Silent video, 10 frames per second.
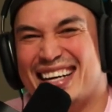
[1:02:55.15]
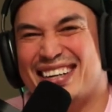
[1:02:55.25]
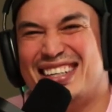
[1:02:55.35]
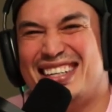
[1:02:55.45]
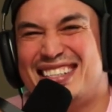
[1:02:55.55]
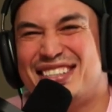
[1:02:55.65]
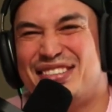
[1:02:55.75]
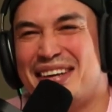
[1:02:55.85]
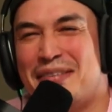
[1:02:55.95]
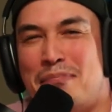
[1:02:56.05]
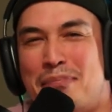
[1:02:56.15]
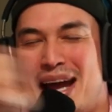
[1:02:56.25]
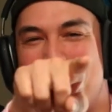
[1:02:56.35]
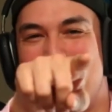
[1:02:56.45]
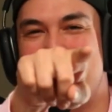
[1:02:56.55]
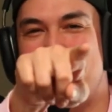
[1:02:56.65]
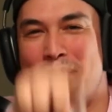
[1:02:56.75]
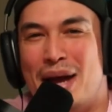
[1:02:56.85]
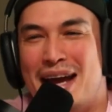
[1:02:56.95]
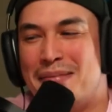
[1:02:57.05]
well, you just went bam and then
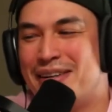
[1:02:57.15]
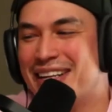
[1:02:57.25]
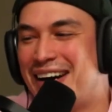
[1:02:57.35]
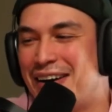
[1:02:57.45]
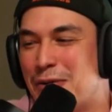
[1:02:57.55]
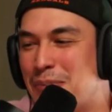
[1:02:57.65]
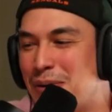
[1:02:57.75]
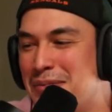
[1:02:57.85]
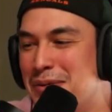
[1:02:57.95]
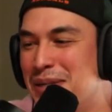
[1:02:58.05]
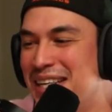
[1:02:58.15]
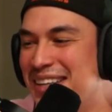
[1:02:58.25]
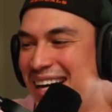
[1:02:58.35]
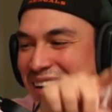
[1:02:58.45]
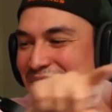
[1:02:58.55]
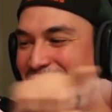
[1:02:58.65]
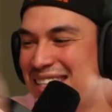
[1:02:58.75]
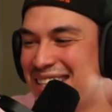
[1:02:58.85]
bam on the cutter probably. Like it wasn't,